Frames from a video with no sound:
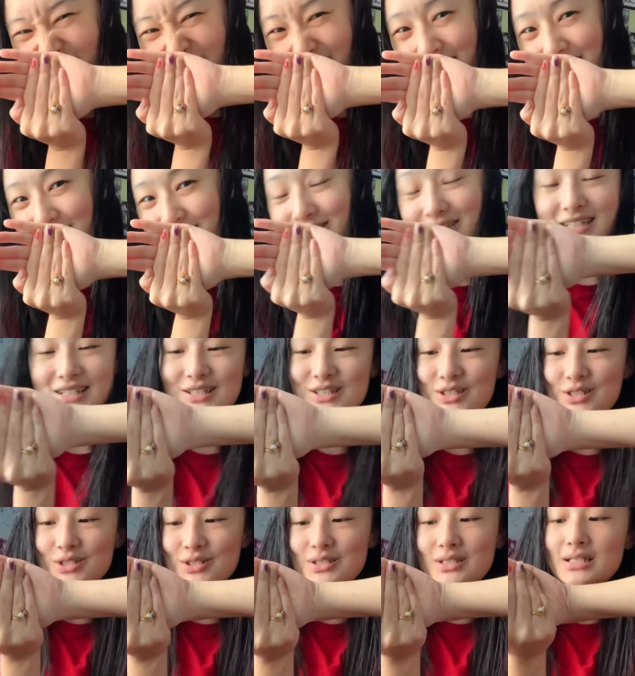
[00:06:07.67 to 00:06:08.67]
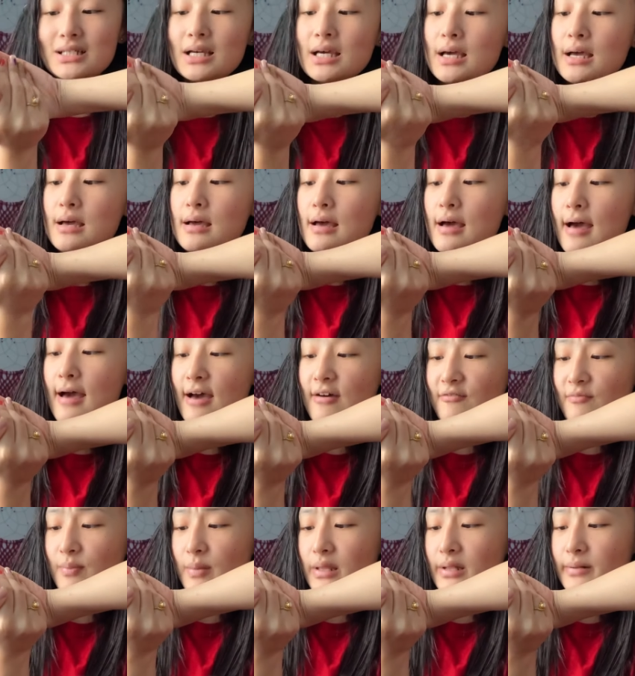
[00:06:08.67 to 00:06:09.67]
how it should
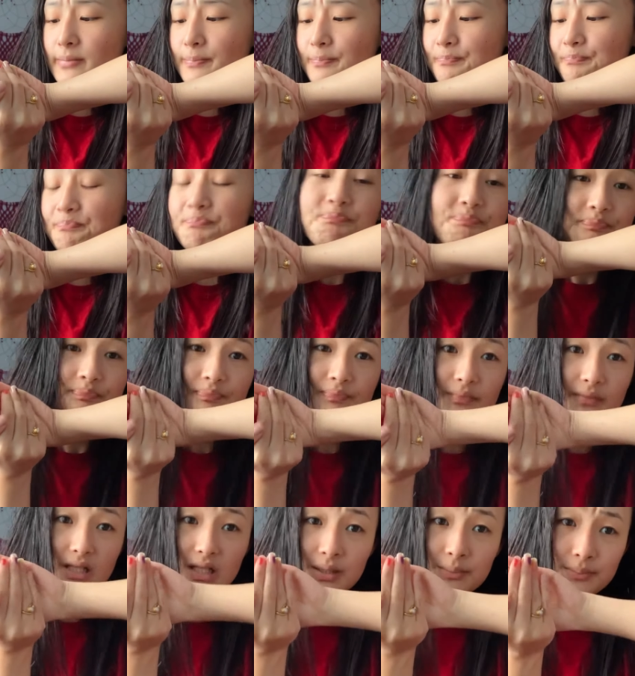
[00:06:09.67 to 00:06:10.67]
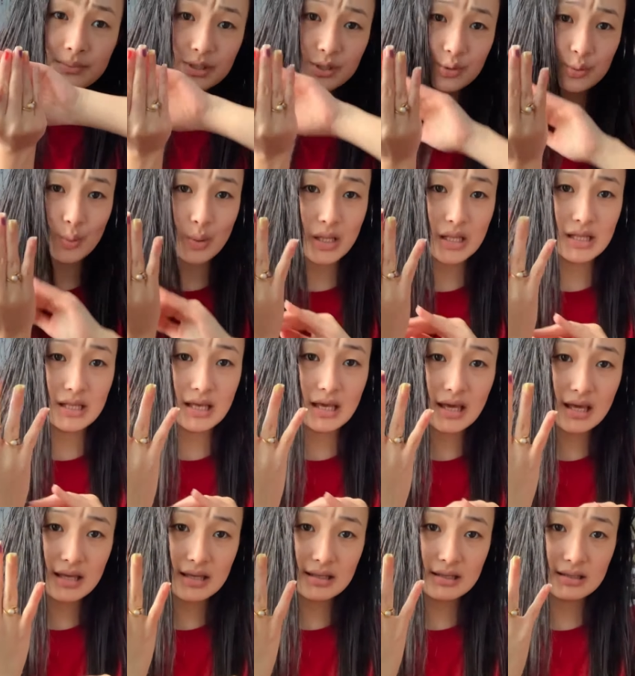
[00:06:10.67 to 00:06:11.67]
have been but well
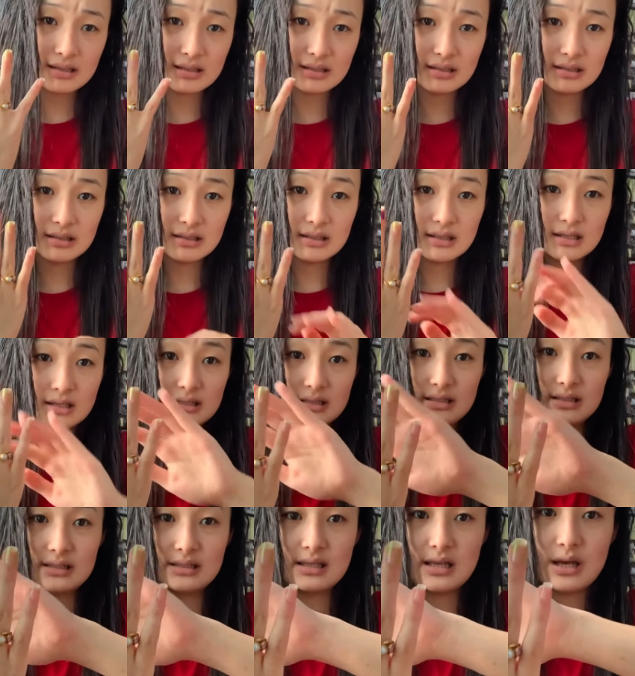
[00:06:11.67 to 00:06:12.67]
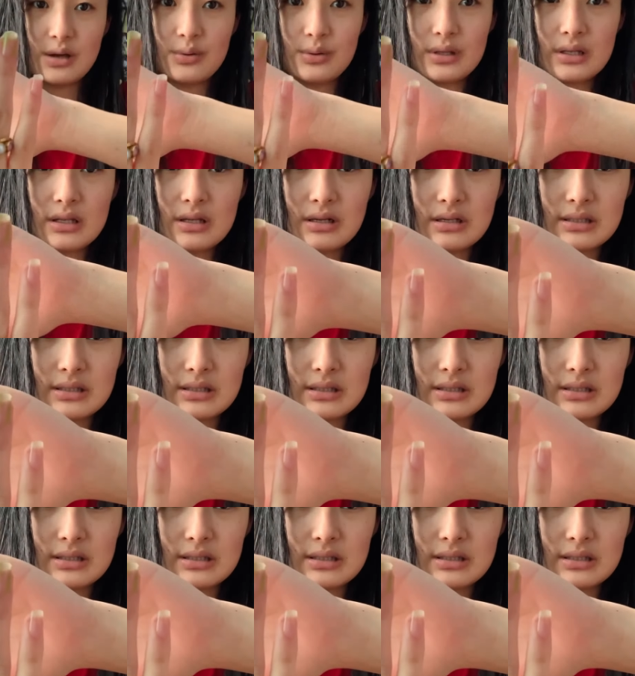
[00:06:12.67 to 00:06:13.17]
yeah this is how it looks